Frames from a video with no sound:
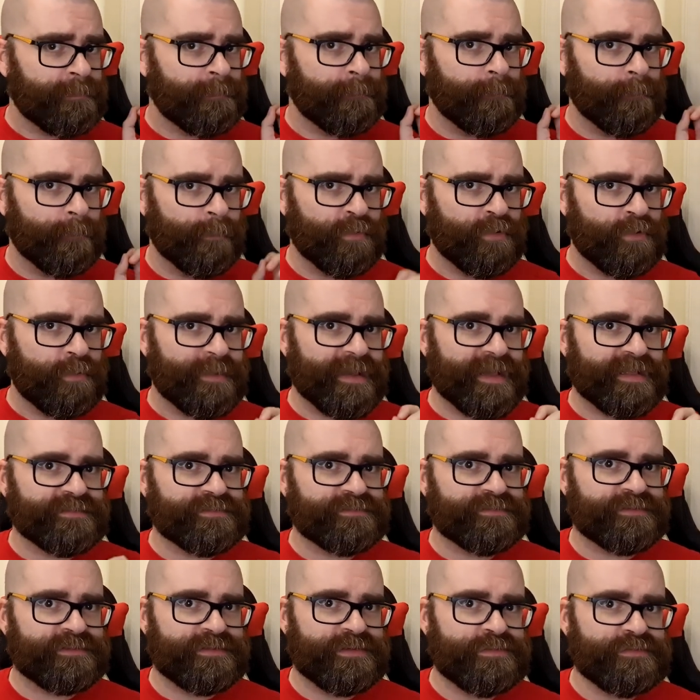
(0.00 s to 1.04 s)
More
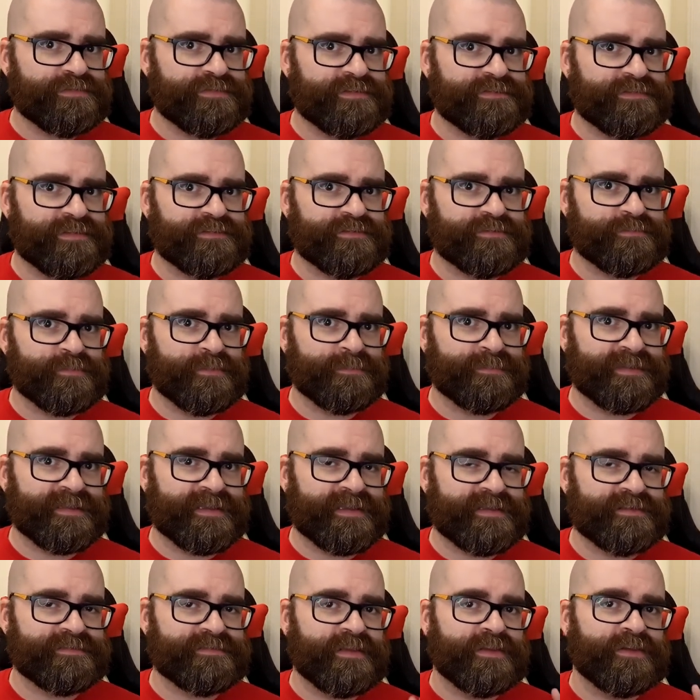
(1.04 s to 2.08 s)
bands to use this instrument
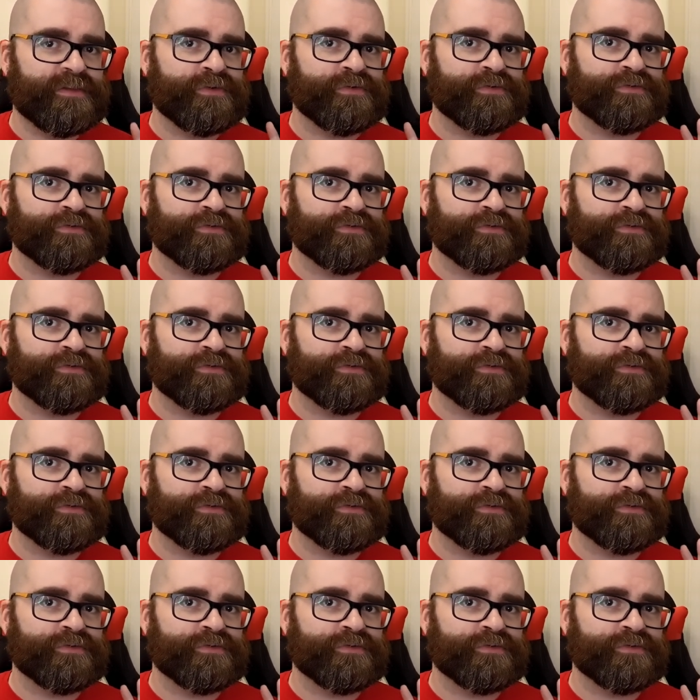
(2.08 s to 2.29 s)
please,